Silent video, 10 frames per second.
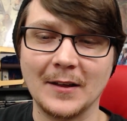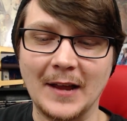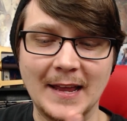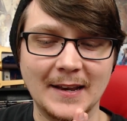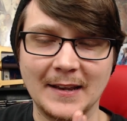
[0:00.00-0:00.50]

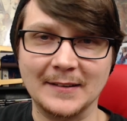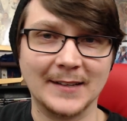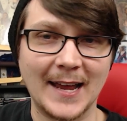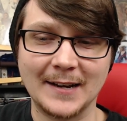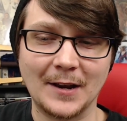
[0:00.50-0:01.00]
It, it
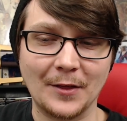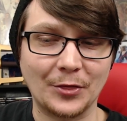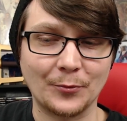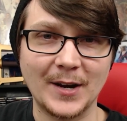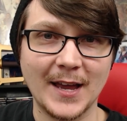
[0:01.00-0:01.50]
landed at
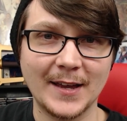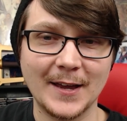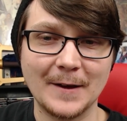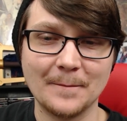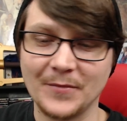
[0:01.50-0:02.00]
three A
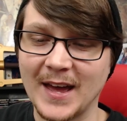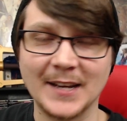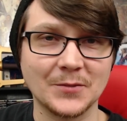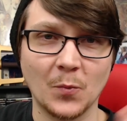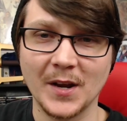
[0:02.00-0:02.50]
M That
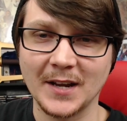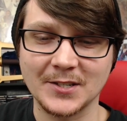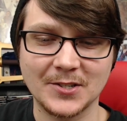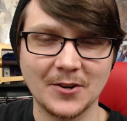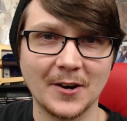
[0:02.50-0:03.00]
is when I
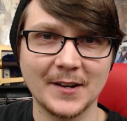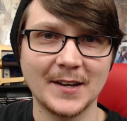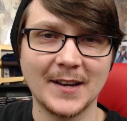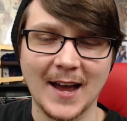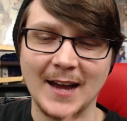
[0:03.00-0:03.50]
started
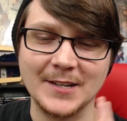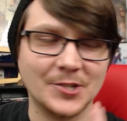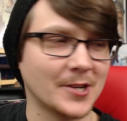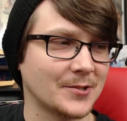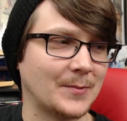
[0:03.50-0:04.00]
it. I
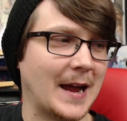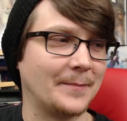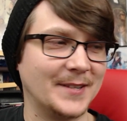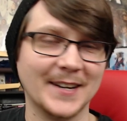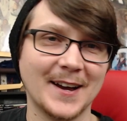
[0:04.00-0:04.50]
just
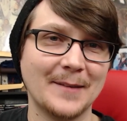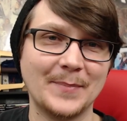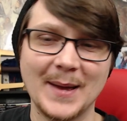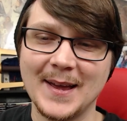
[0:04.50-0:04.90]
wrapped it up.